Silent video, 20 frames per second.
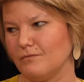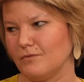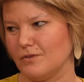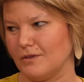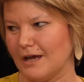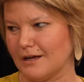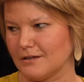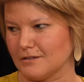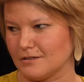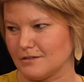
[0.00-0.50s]

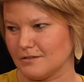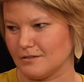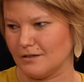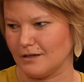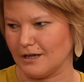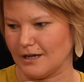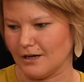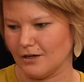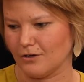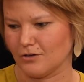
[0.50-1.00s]
that
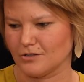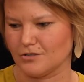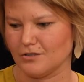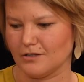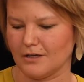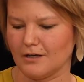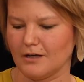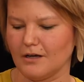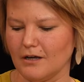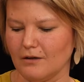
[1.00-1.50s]
getting onto
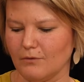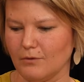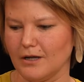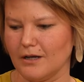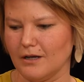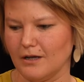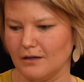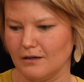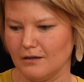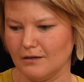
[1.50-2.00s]
that
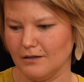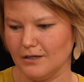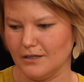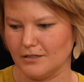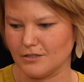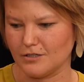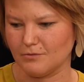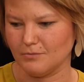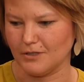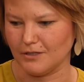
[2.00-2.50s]
highway
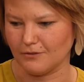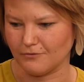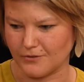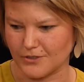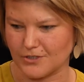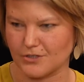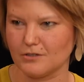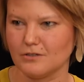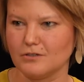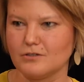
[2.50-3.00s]
needs to be
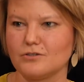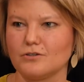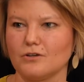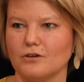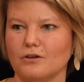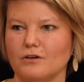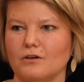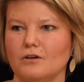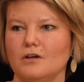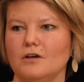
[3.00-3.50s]
efficient.
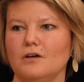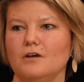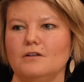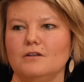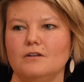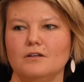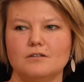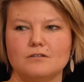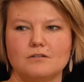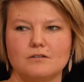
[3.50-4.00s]
So
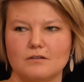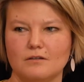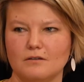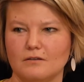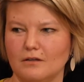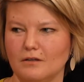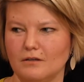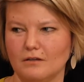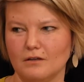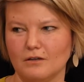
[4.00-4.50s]

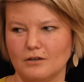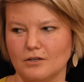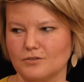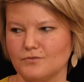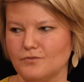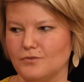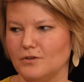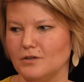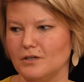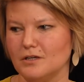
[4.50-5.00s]
in the
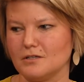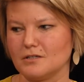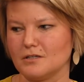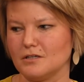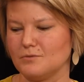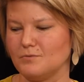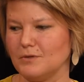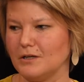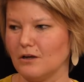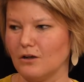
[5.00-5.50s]
last few years,
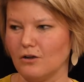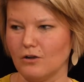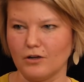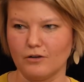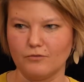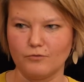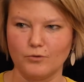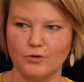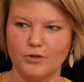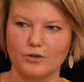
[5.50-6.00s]
there's been a
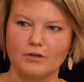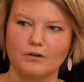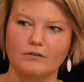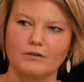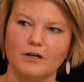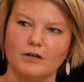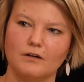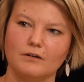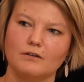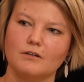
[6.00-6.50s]
lot of work
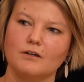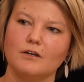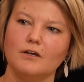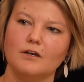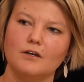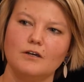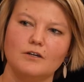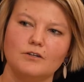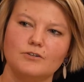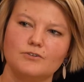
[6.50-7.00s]
around
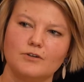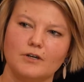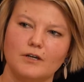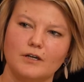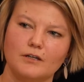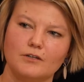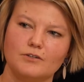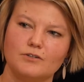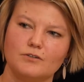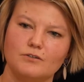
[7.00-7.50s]

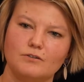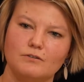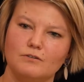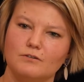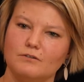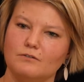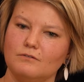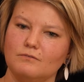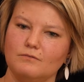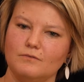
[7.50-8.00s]
trying
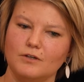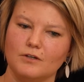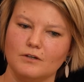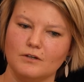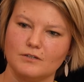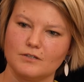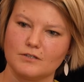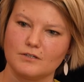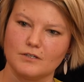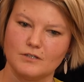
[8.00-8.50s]
to,
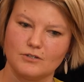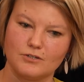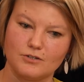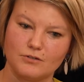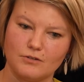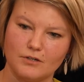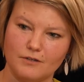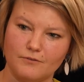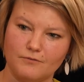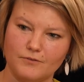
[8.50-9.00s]
just
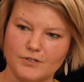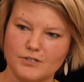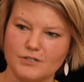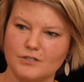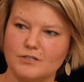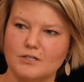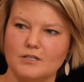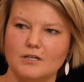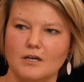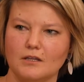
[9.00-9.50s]
ensure
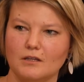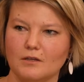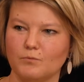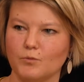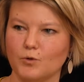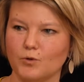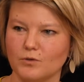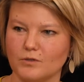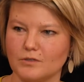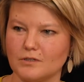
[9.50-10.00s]
efficiency at the
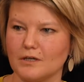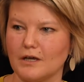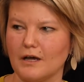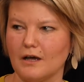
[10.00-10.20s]
port.